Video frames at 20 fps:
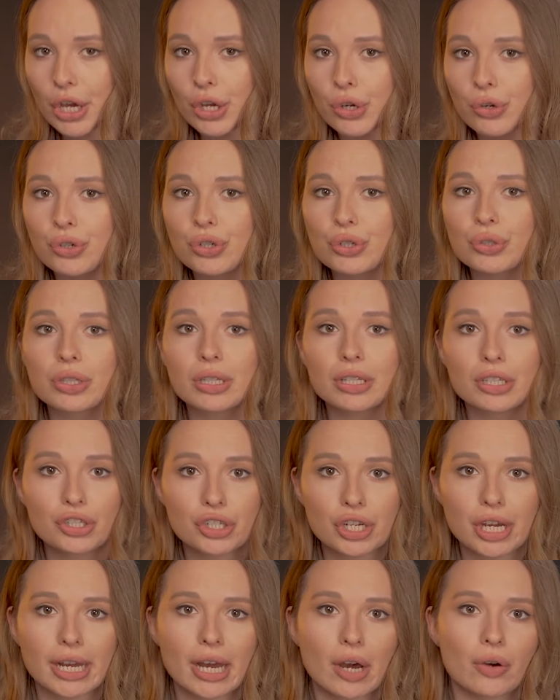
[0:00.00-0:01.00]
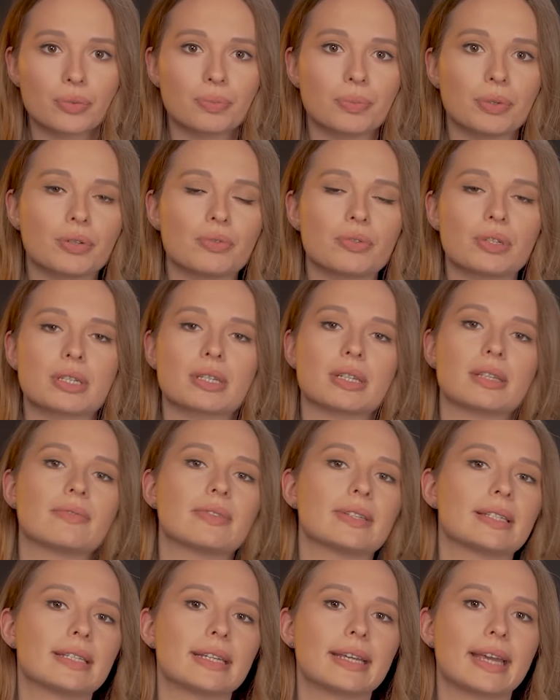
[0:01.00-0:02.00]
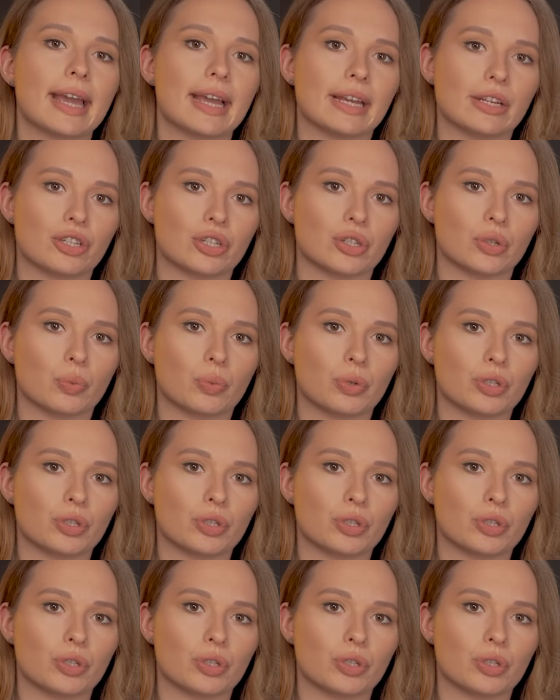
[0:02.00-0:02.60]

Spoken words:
you should check out Medusa's investigation,